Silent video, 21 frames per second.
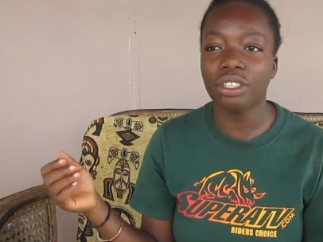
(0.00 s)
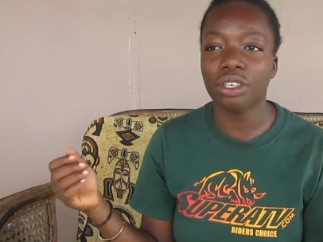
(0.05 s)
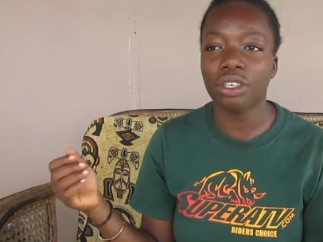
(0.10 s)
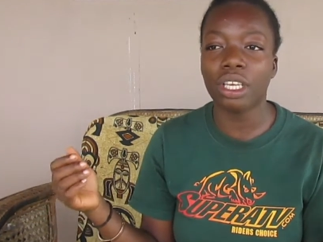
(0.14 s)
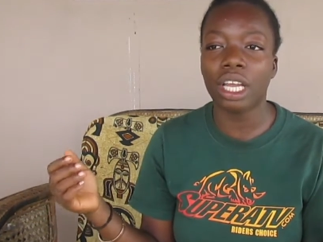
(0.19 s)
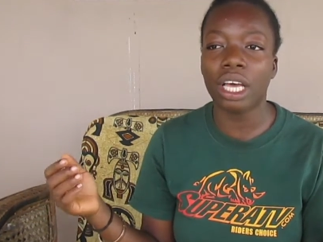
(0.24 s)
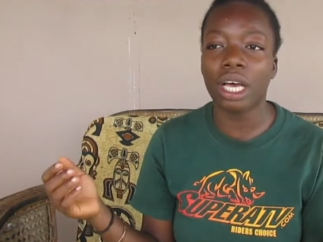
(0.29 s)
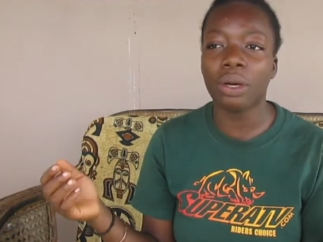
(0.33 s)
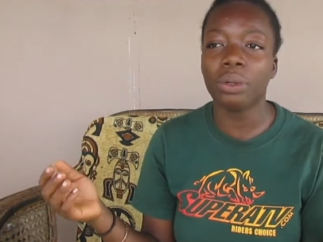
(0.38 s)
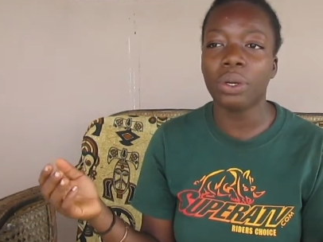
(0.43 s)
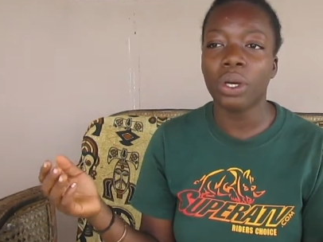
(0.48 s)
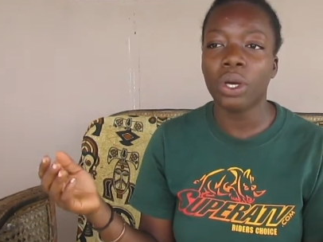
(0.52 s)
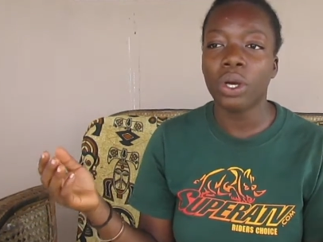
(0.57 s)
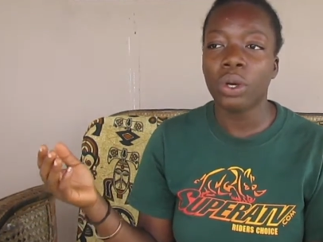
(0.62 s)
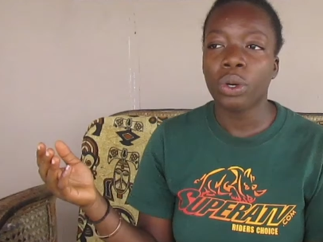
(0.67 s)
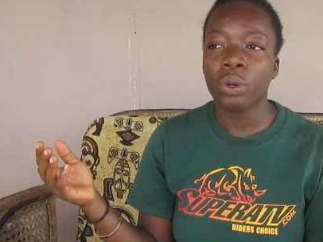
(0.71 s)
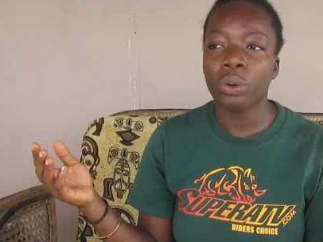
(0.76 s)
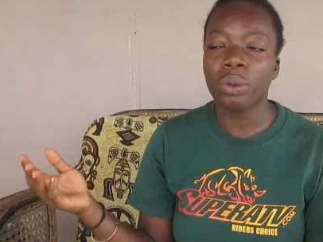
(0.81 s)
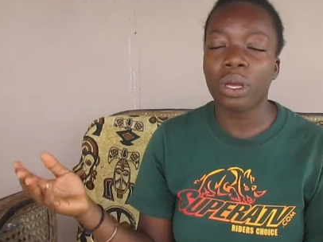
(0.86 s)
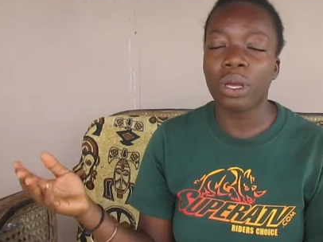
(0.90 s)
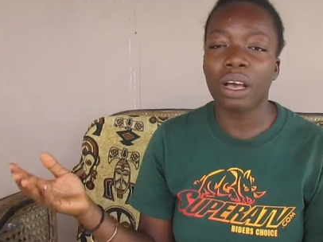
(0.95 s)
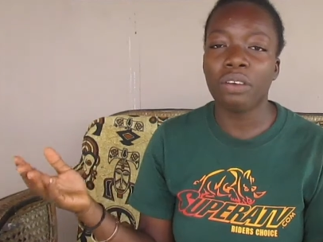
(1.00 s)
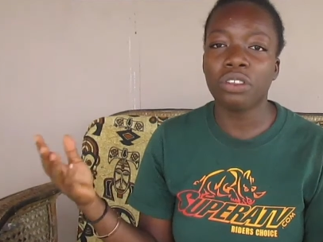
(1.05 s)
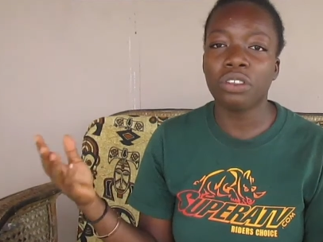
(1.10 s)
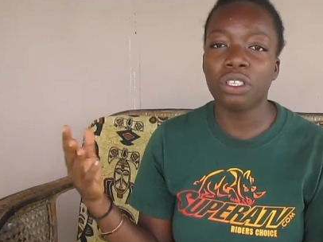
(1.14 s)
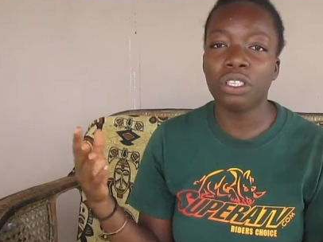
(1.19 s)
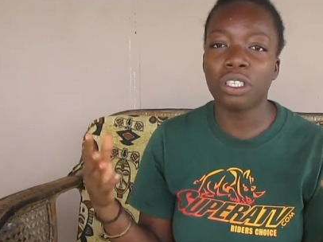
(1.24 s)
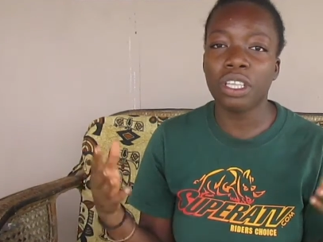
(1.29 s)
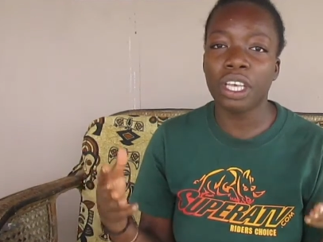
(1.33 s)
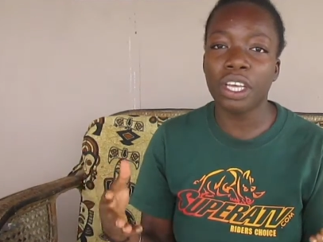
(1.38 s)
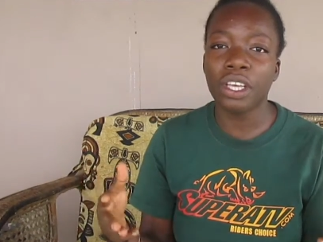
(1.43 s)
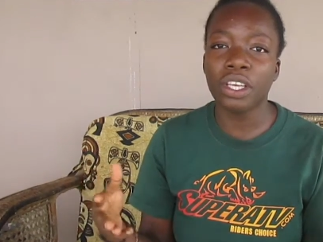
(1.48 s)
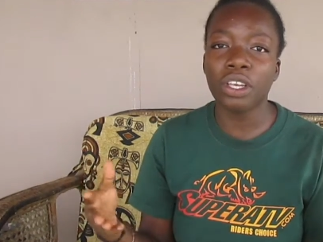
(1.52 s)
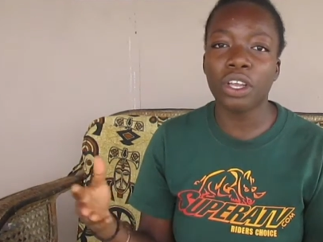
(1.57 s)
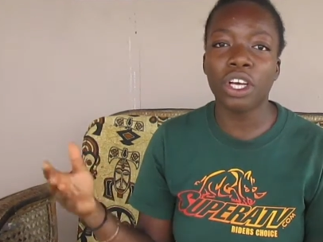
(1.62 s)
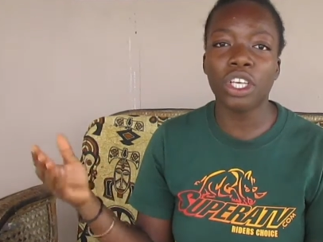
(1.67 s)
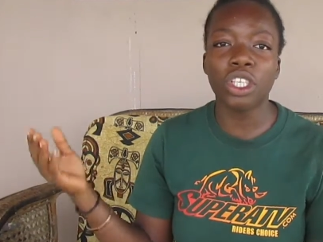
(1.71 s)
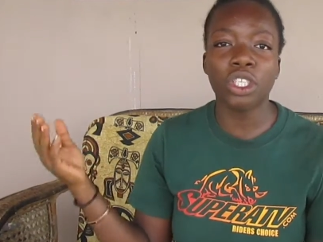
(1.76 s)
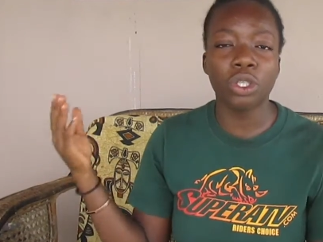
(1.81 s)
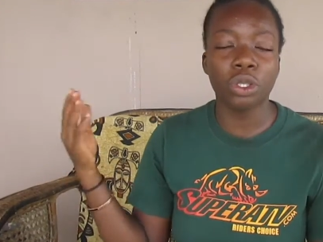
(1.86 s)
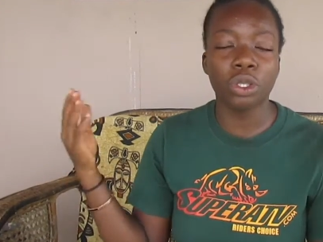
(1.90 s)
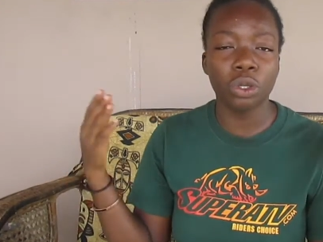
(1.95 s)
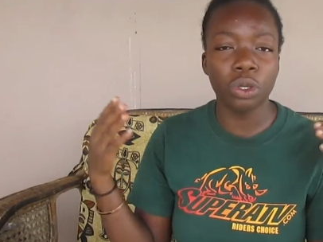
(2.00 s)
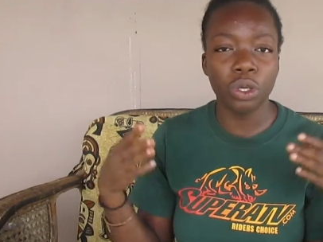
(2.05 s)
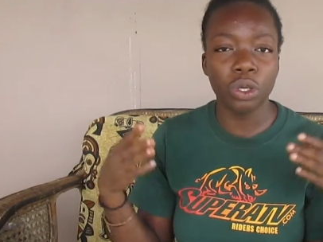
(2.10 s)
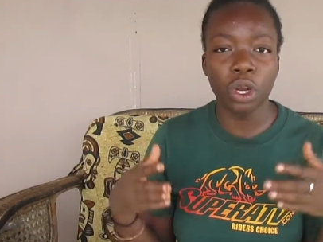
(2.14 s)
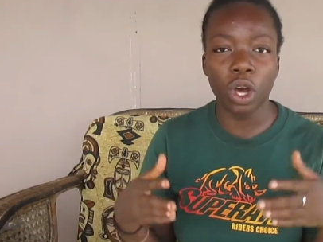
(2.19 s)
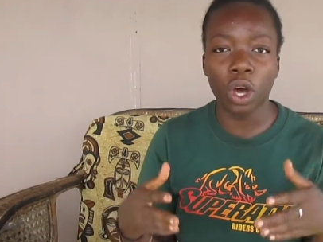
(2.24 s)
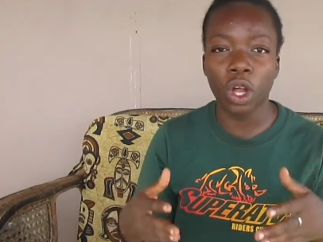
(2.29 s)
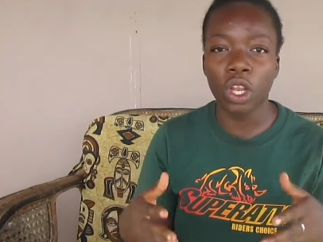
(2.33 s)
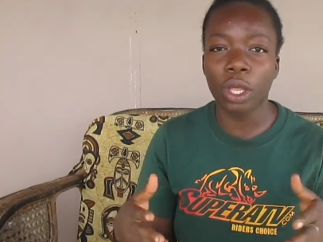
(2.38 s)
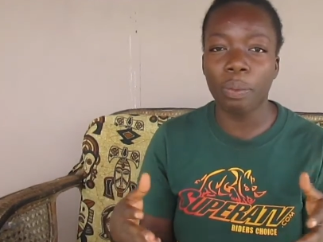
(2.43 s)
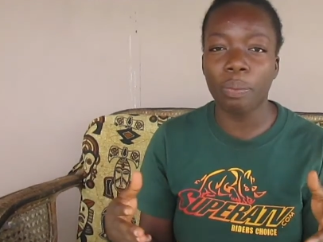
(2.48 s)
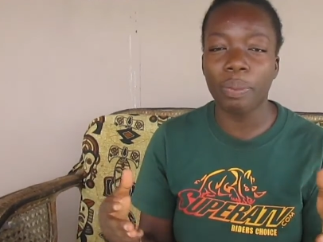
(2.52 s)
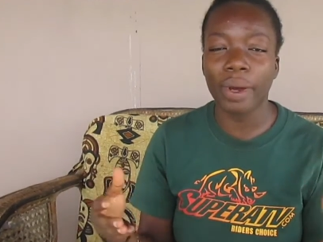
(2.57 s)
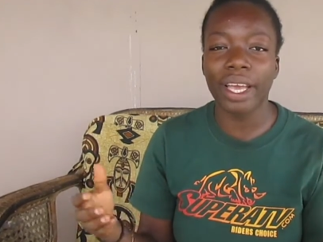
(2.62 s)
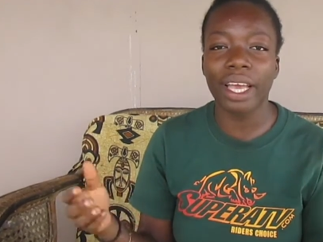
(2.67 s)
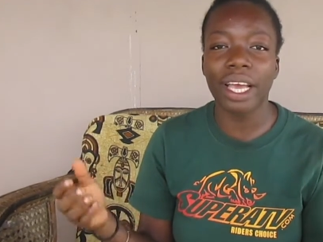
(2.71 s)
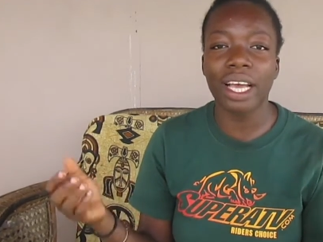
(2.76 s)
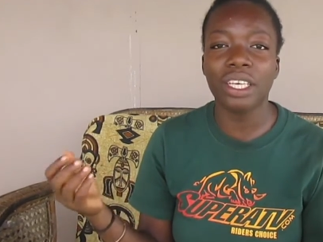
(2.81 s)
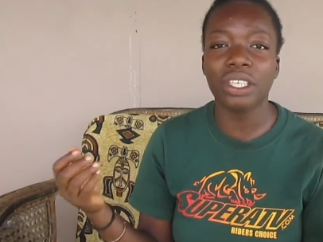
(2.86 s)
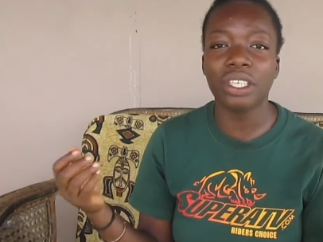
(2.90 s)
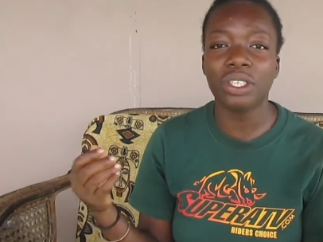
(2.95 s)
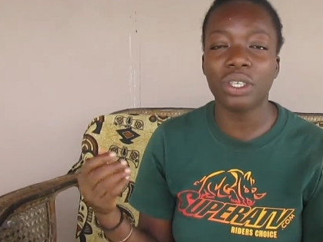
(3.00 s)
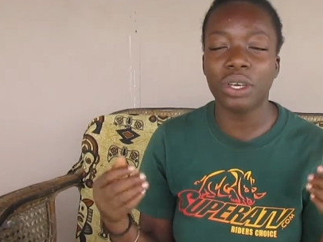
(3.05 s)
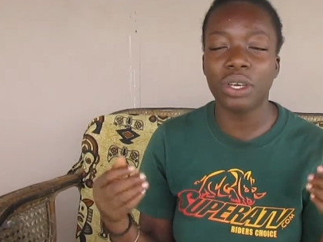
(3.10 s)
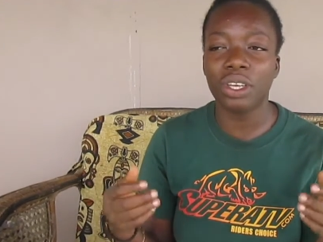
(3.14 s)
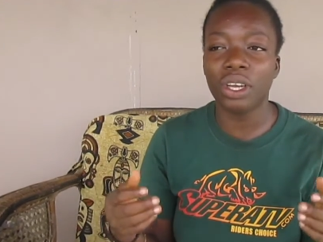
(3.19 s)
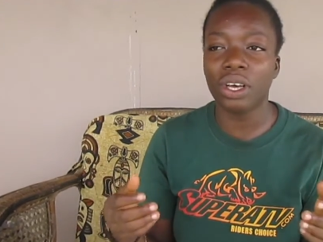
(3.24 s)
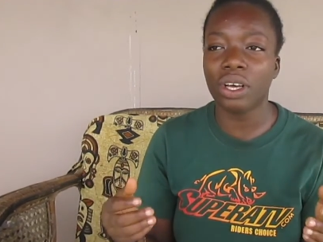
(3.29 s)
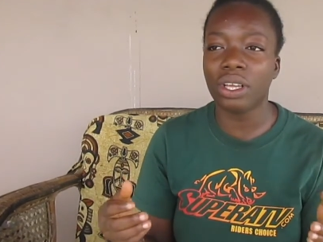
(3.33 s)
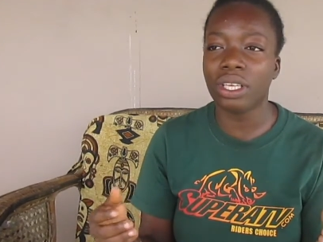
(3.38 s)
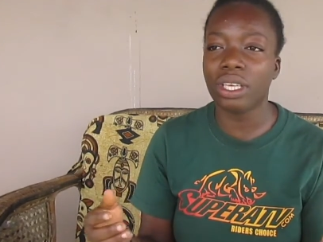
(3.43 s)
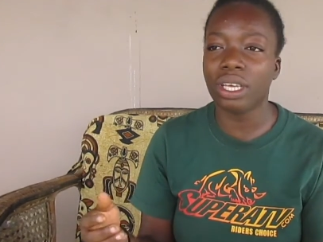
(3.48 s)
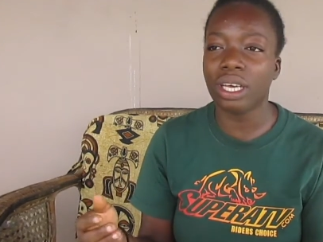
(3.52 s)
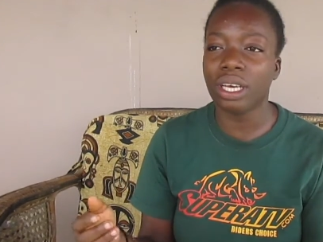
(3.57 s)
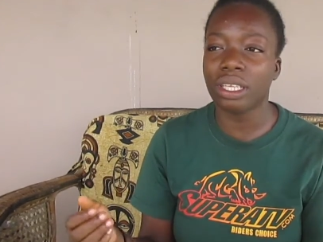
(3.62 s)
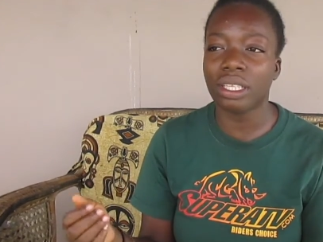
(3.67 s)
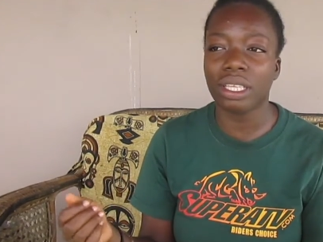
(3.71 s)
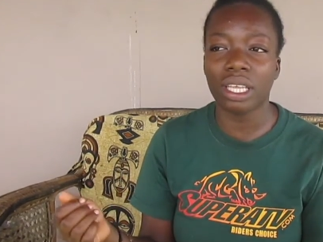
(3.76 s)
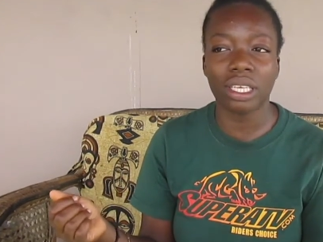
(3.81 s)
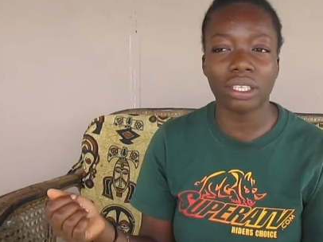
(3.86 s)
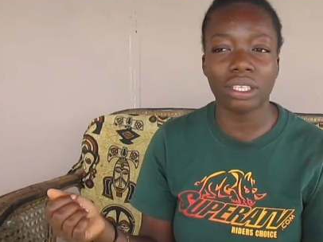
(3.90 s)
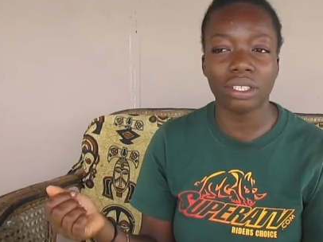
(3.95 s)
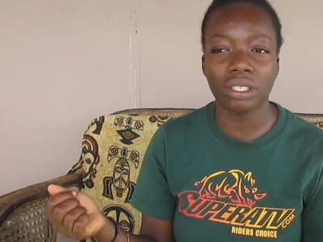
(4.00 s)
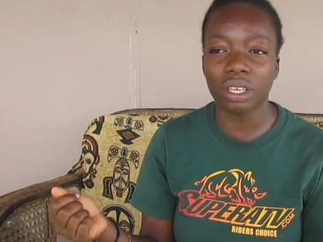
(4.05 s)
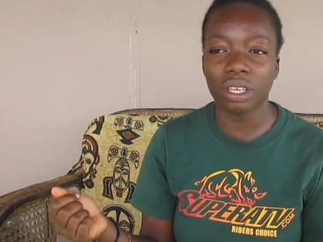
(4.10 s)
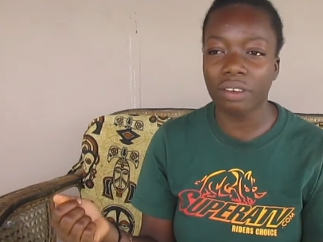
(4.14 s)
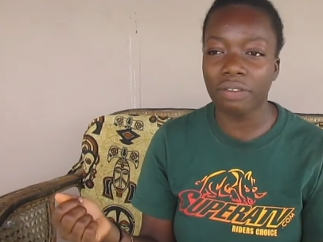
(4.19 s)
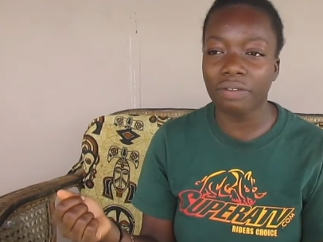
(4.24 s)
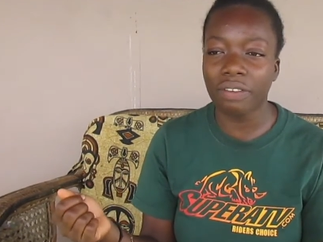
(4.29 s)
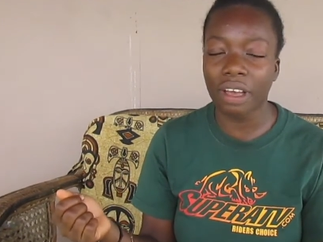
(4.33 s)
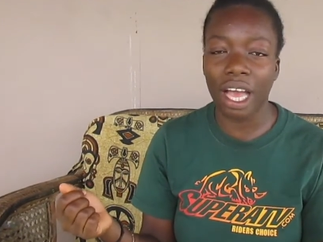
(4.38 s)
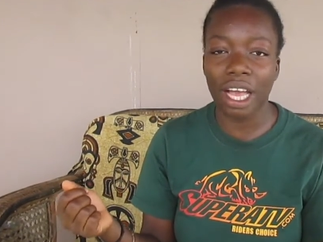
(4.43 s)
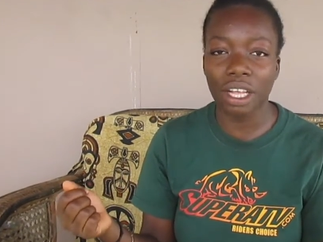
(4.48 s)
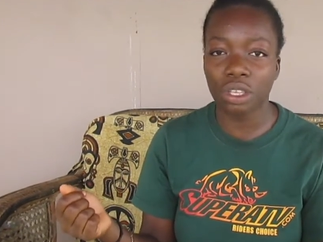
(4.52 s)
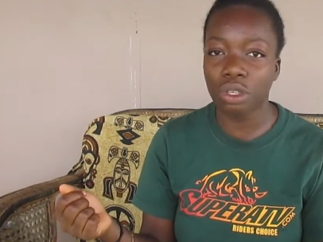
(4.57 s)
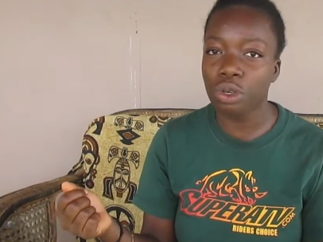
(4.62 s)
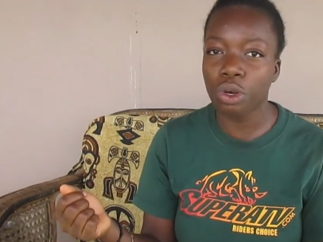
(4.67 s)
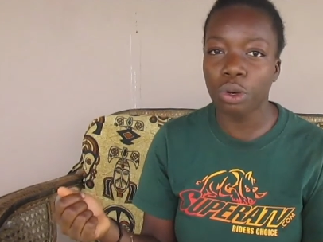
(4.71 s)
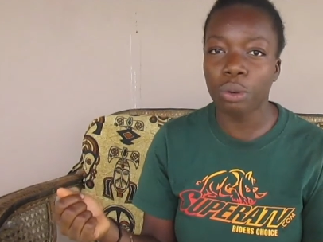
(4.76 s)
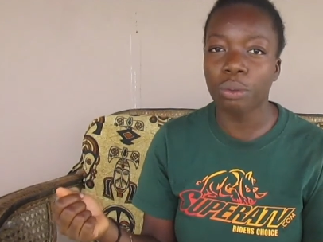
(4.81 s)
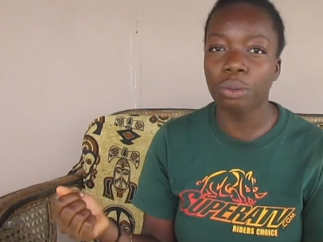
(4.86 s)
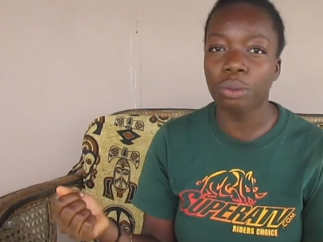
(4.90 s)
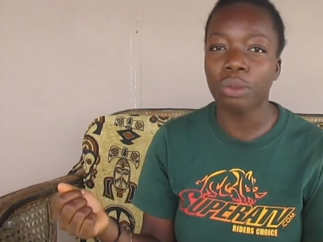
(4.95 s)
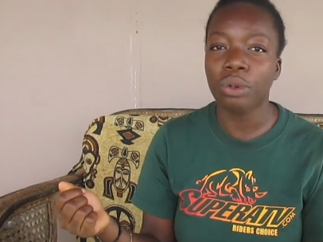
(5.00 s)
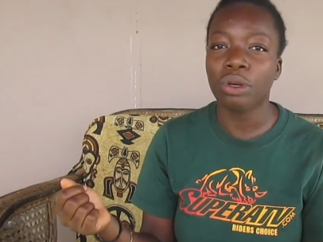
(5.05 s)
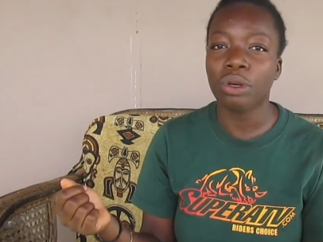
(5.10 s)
So now we have to stay indoors doing all the prayers, doing all the stuff at home.